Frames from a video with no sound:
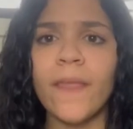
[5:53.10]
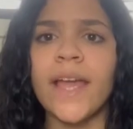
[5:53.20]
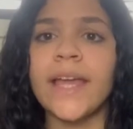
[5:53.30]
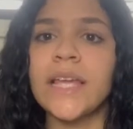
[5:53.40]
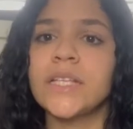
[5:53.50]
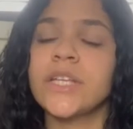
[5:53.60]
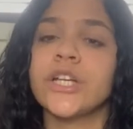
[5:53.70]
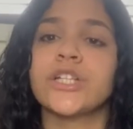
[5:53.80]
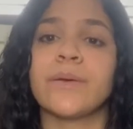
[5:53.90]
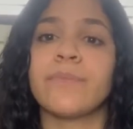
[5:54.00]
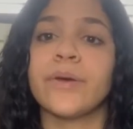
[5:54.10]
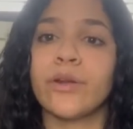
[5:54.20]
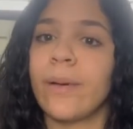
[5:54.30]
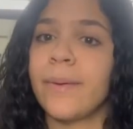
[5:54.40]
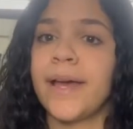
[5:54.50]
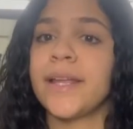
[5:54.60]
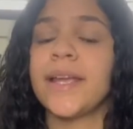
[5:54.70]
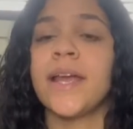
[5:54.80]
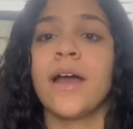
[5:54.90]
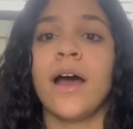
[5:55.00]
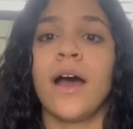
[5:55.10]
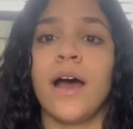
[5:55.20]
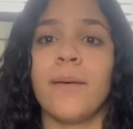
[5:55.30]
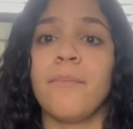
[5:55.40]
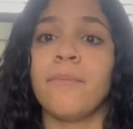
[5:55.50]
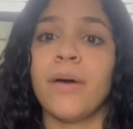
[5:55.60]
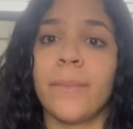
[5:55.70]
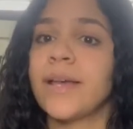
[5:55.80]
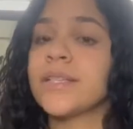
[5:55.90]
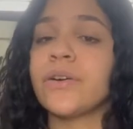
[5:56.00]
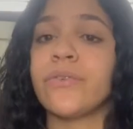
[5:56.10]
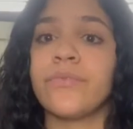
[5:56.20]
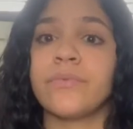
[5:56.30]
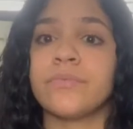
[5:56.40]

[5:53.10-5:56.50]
easier to put on my body um, by myself.